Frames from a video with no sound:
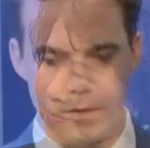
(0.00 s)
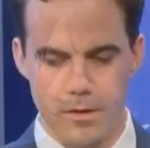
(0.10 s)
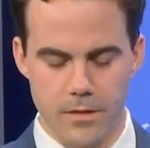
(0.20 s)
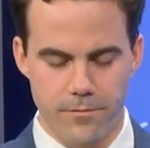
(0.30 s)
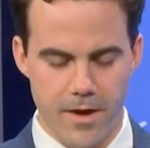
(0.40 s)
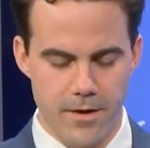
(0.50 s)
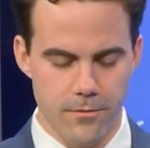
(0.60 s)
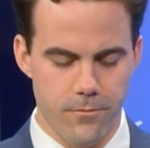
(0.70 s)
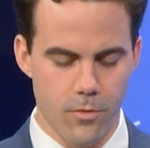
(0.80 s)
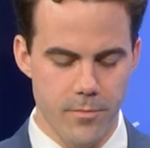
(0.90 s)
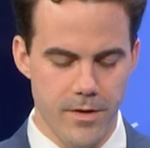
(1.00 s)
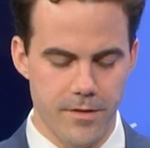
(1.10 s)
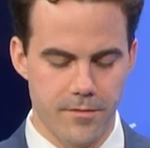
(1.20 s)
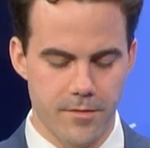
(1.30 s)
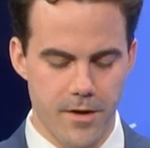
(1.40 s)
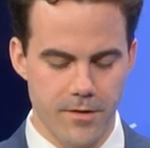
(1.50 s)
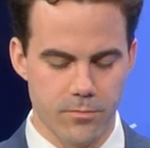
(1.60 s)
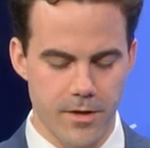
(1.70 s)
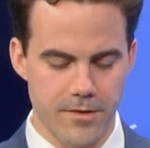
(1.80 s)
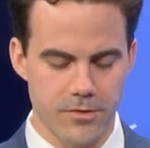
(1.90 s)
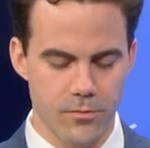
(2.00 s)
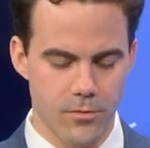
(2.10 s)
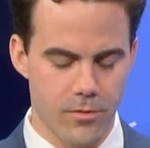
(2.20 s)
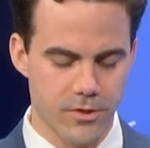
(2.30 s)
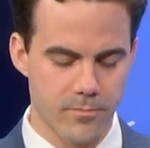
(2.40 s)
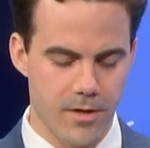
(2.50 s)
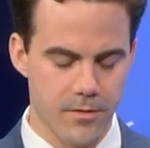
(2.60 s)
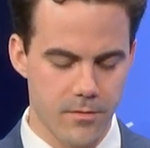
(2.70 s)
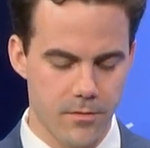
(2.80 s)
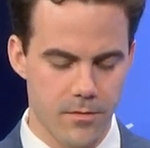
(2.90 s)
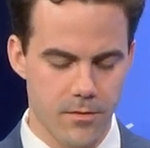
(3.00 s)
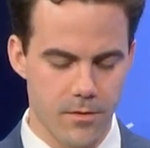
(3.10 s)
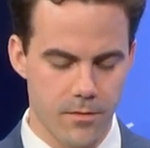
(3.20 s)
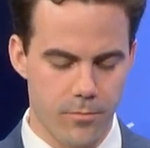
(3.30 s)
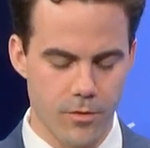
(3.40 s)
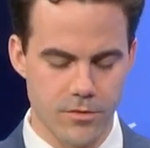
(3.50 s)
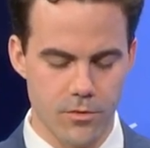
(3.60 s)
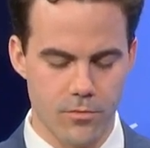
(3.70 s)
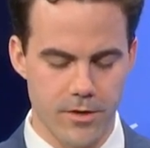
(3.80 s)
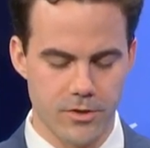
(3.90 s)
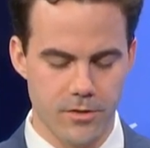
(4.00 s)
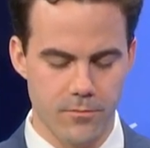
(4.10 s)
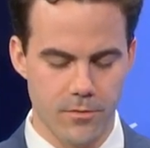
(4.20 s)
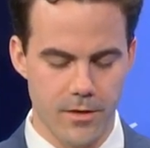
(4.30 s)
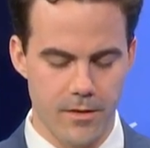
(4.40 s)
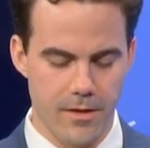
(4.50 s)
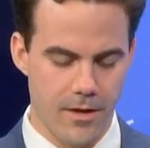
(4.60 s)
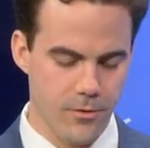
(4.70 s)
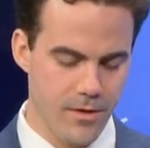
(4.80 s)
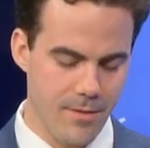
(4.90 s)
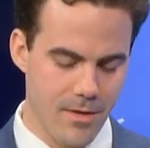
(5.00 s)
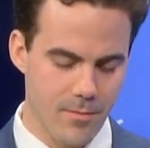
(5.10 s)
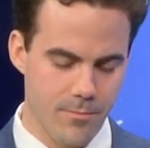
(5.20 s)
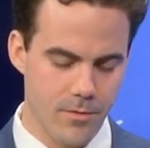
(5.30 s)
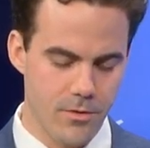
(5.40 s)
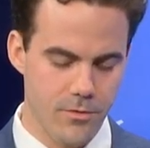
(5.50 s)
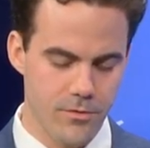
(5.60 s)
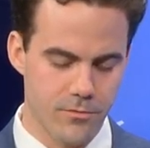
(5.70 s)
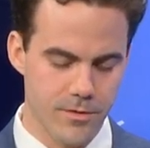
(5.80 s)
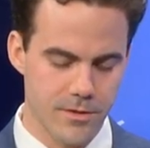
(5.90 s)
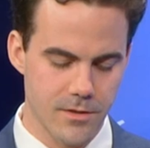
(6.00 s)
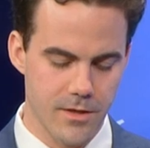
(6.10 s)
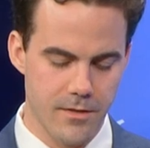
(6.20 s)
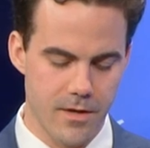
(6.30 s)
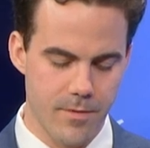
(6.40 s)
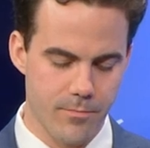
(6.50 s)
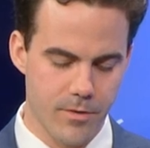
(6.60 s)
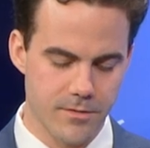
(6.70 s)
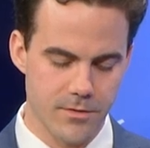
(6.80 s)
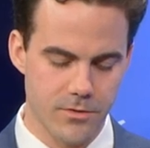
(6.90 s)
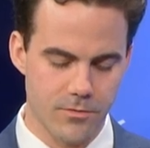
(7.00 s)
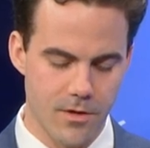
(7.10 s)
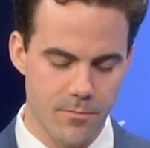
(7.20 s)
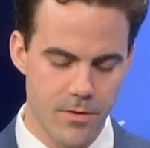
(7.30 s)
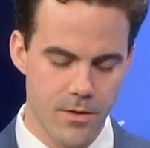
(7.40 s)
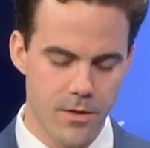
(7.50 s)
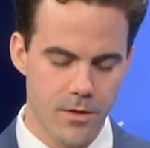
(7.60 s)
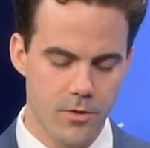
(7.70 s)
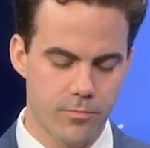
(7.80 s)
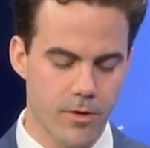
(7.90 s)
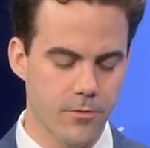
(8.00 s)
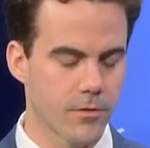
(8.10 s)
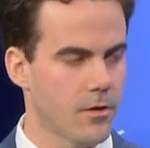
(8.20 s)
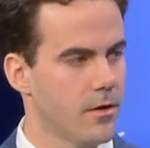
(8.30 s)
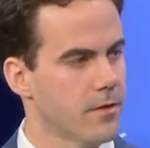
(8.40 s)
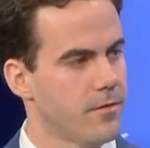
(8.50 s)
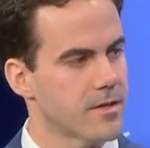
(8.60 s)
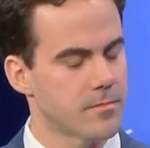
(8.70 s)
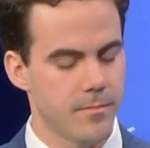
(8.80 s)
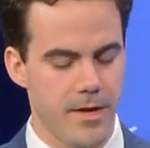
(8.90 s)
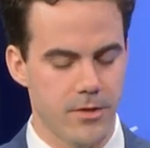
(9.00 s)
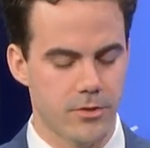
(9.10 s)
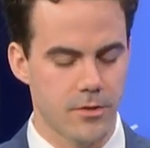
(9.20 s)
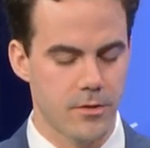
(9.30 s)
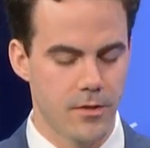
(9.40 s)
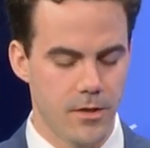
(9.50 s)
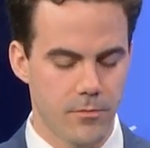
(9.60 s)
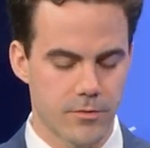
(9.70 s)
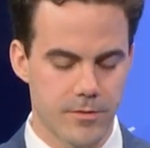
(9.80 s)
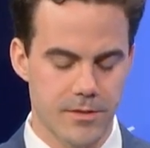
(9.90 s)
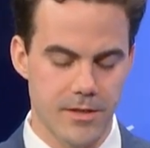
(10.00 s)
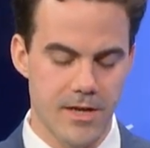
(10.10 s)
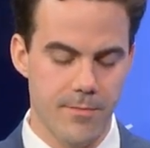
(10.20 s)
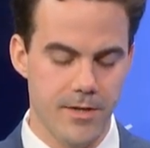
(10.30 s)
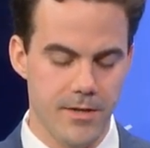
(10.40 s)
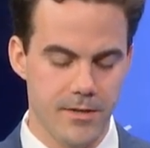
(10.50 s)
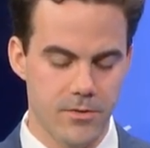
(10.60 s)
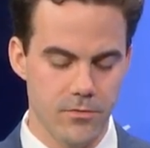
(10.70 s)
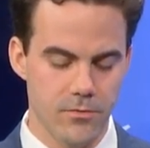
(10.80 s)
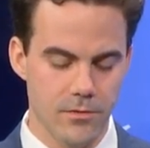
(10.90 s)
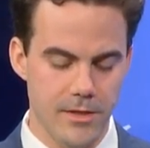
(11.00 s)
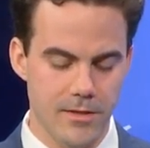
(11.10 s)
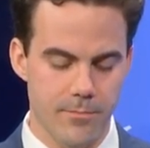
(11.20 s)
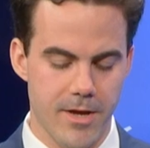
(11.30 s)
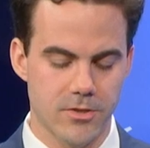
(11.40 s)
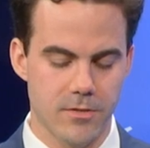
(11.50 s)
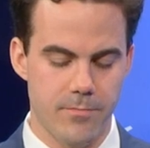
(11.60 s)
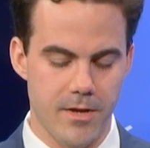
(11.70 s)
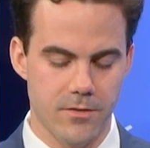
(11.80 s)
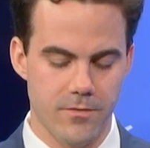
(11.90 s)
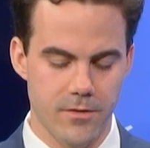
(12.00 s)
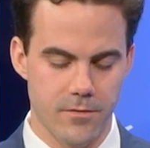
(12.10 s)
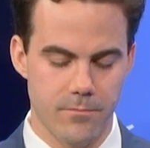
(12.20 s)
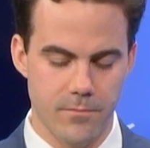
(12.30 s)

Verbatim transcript: In the final four minutes, I just want to ask you a question about personal question related that your name came up in the news recently, and then about President Trump. Your brother-in-law, an investment manager, was recently nominated to lead the yeah. Pension Benefit